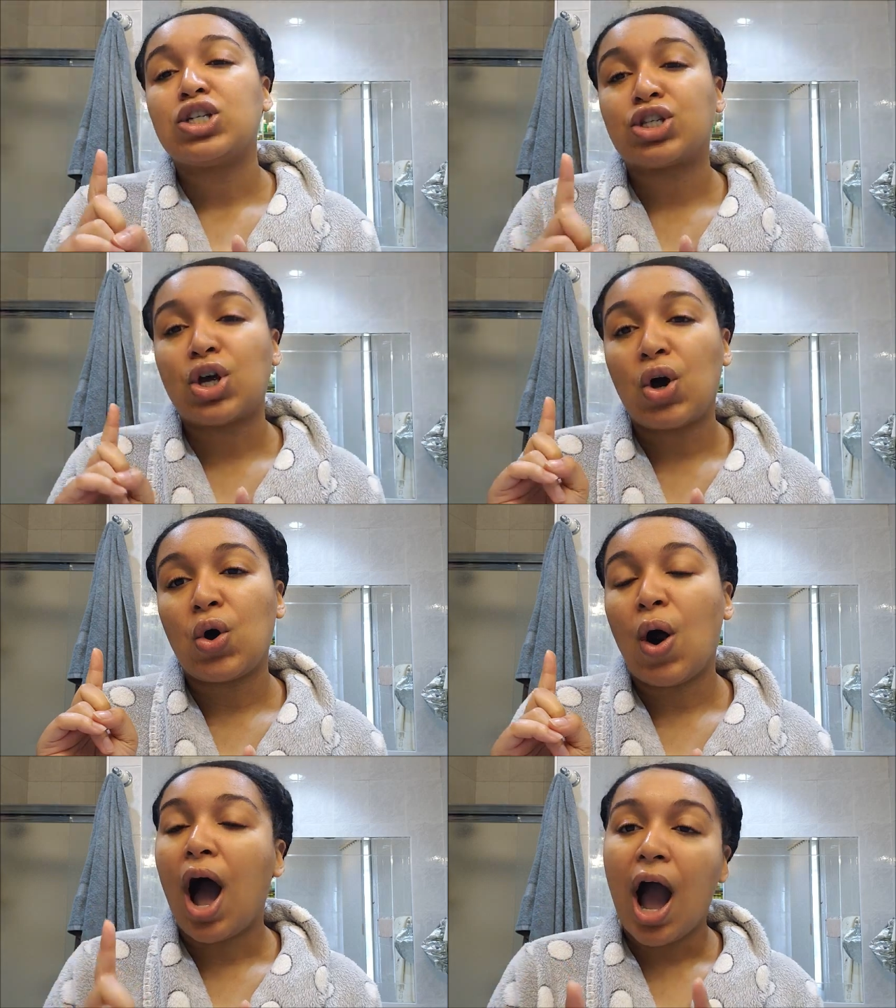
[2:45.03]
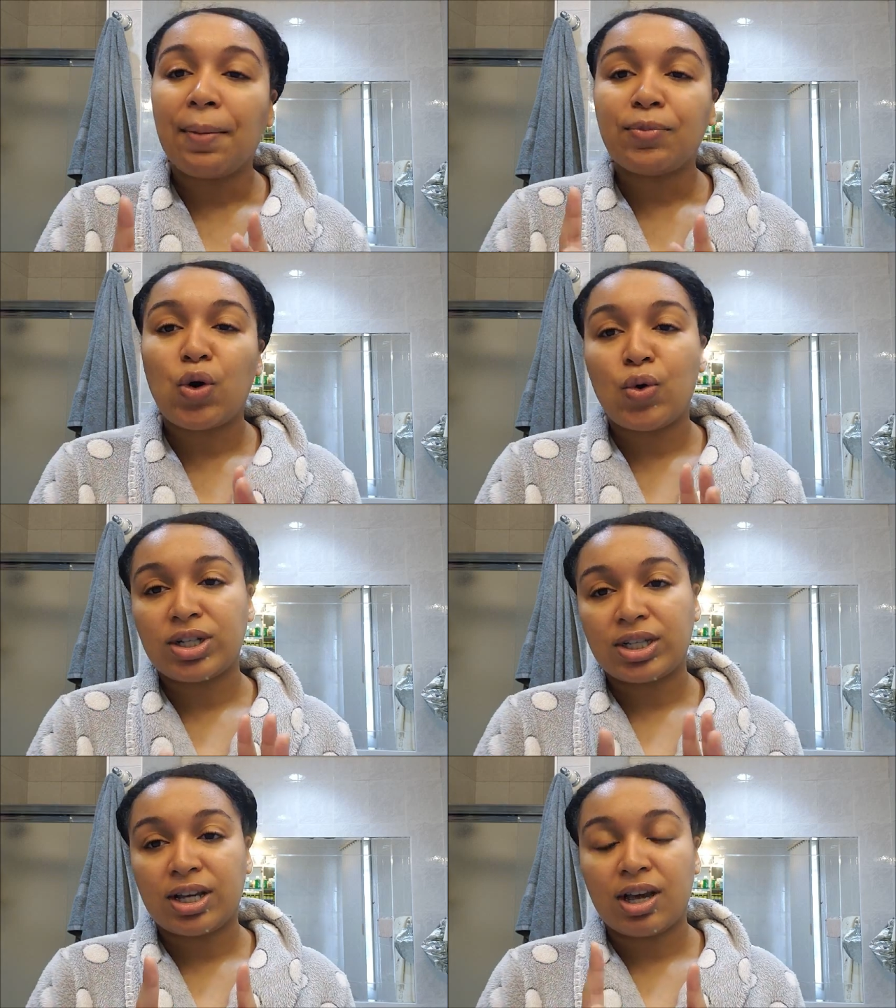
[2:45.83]
So I'm
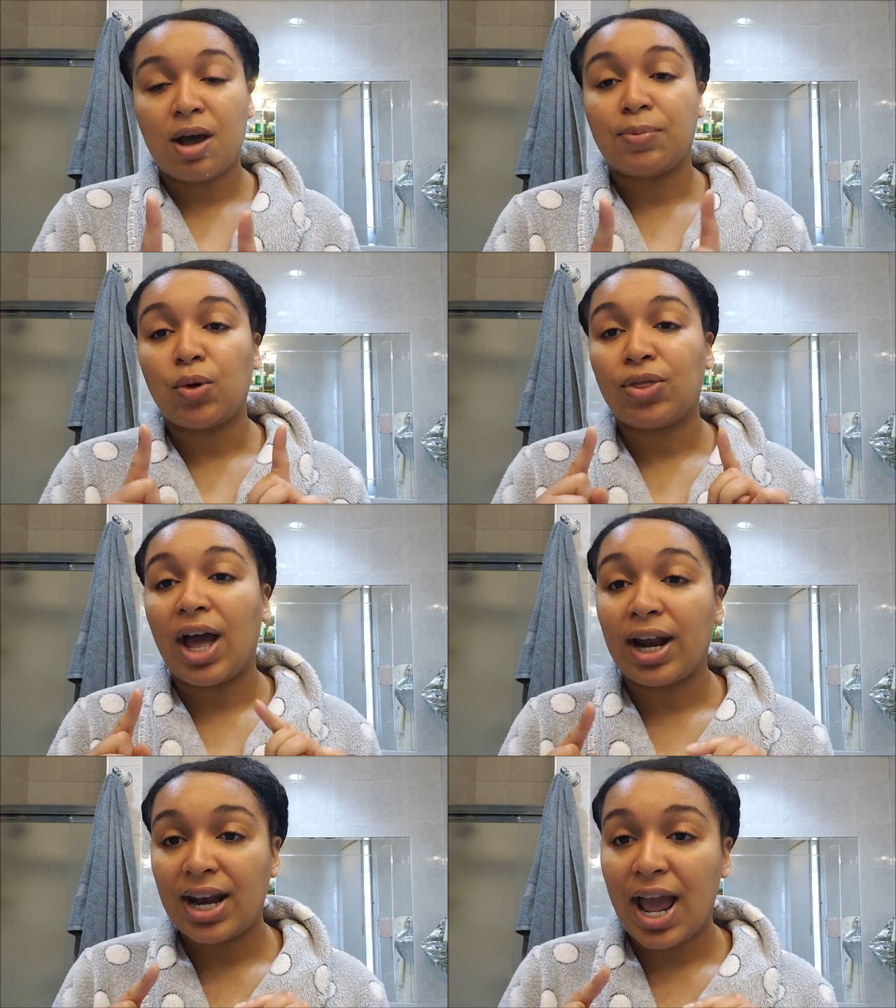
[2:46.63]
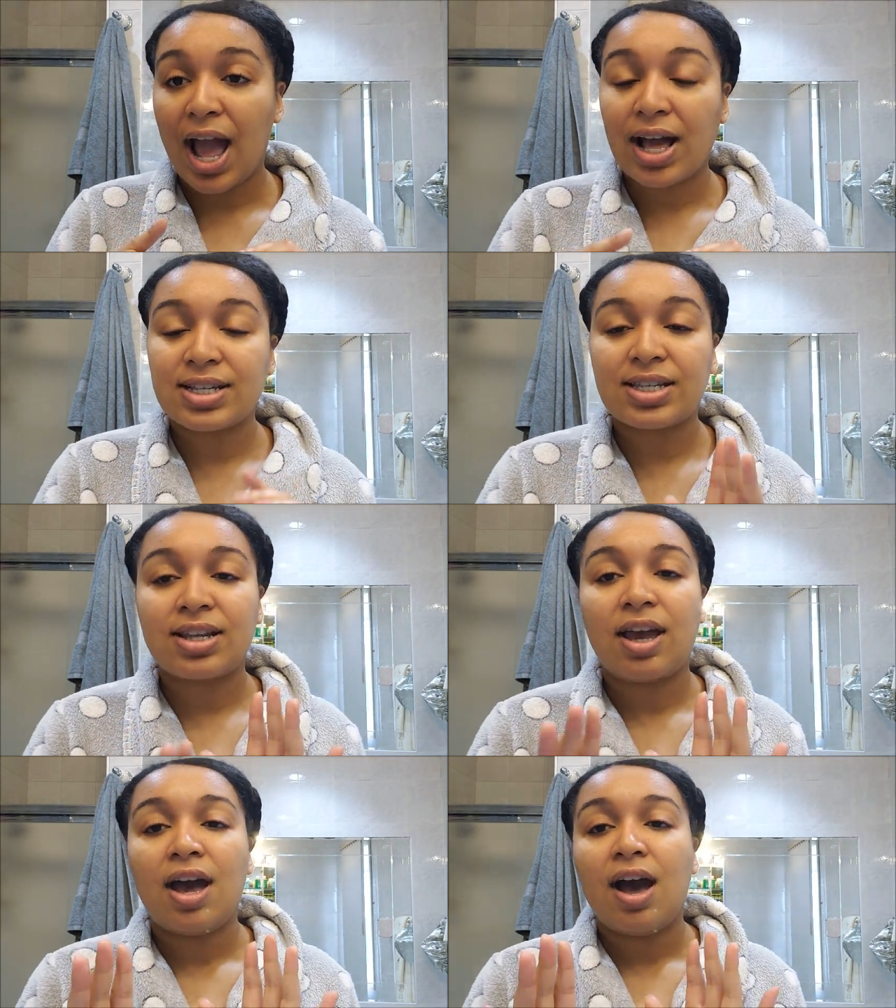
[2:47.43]
going to upload that
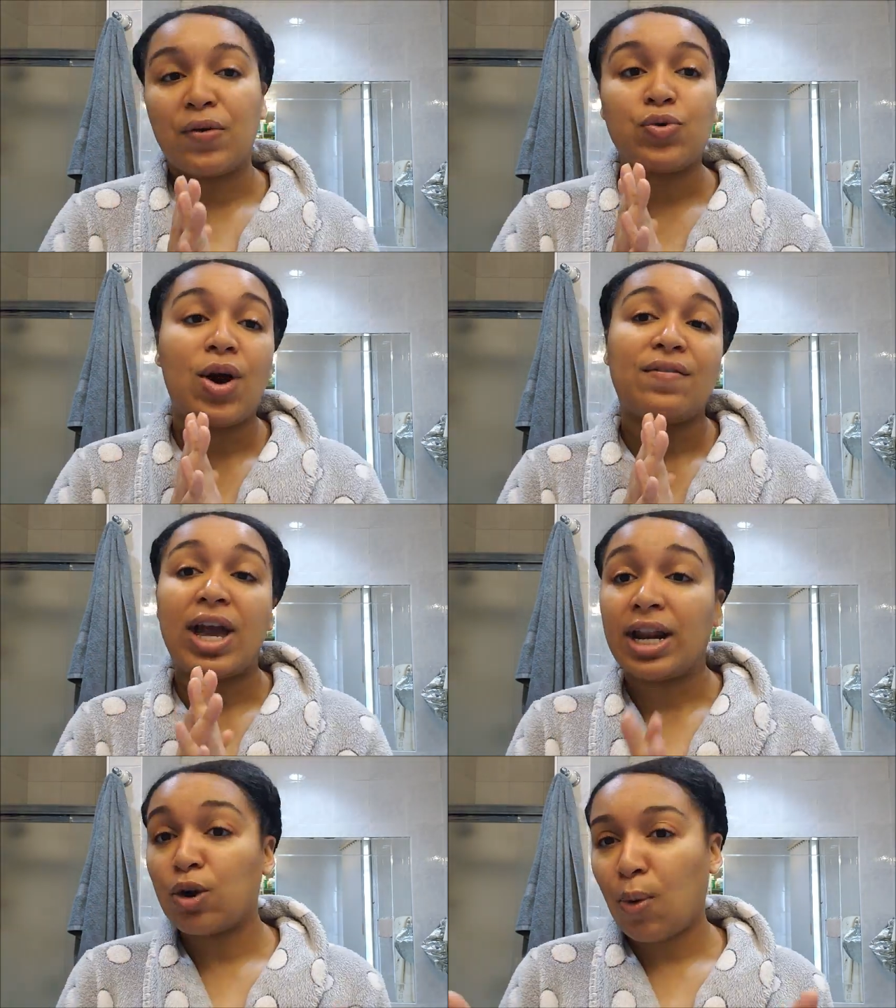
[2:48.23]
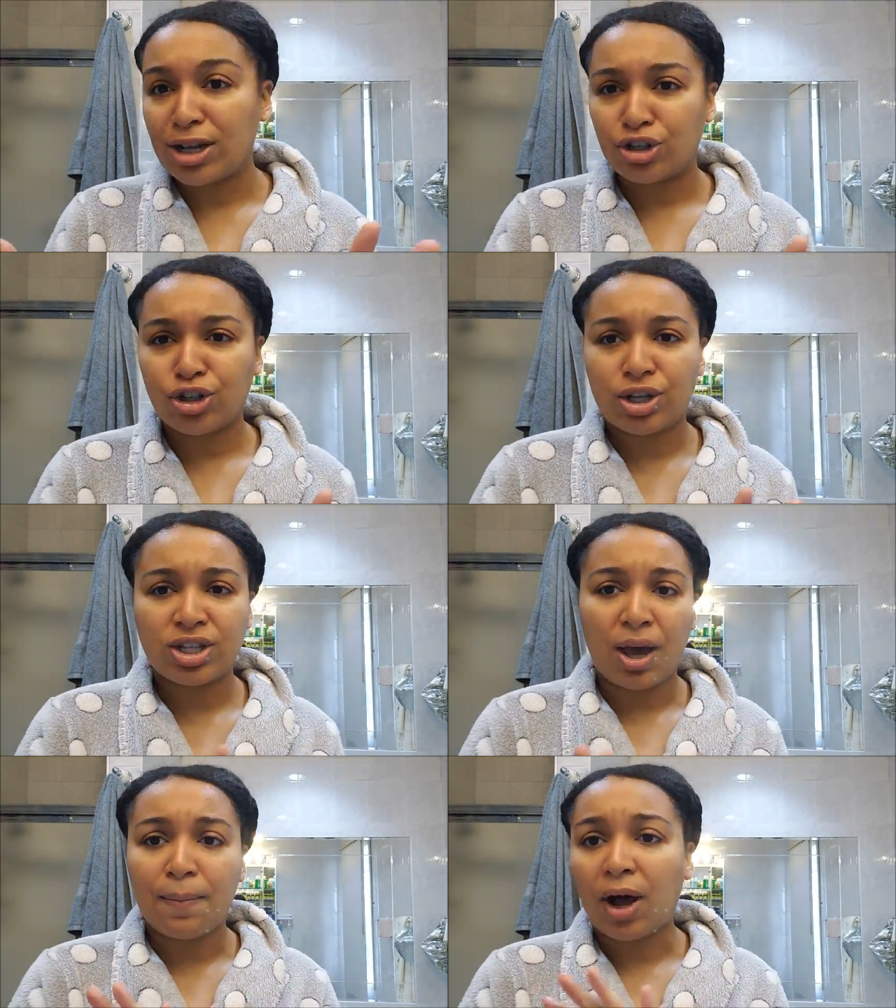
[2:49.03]
next. If you have any
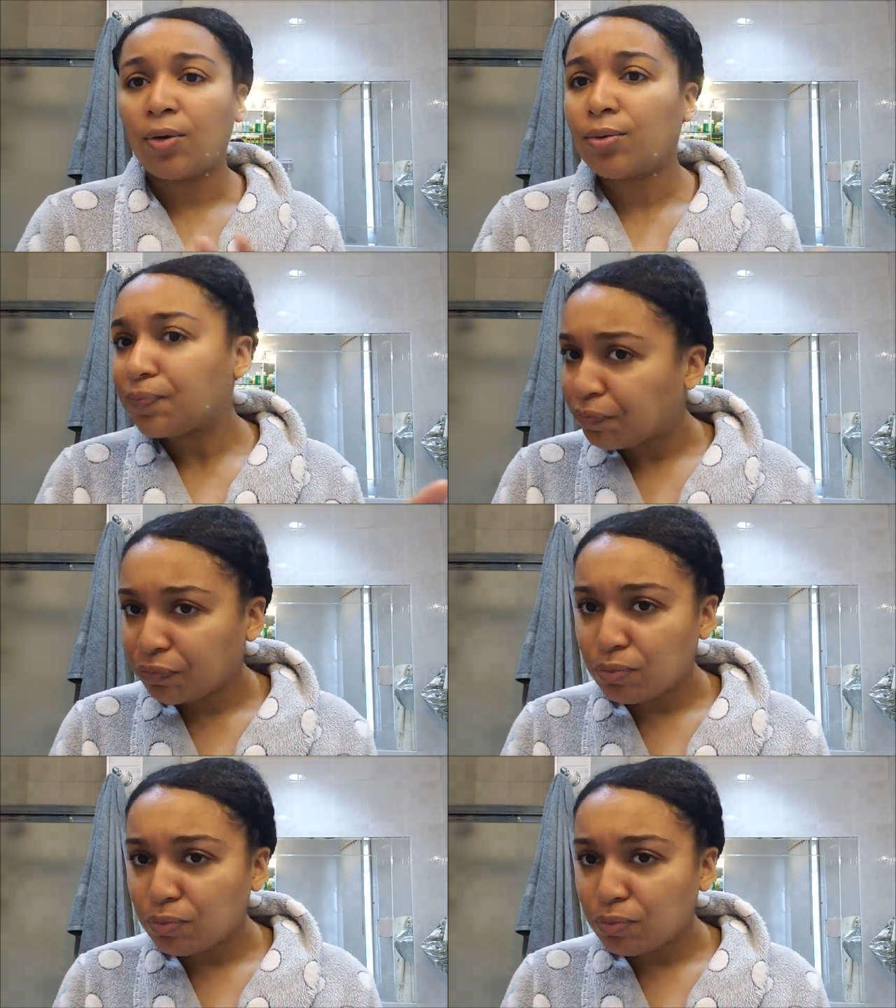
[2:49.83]
questions about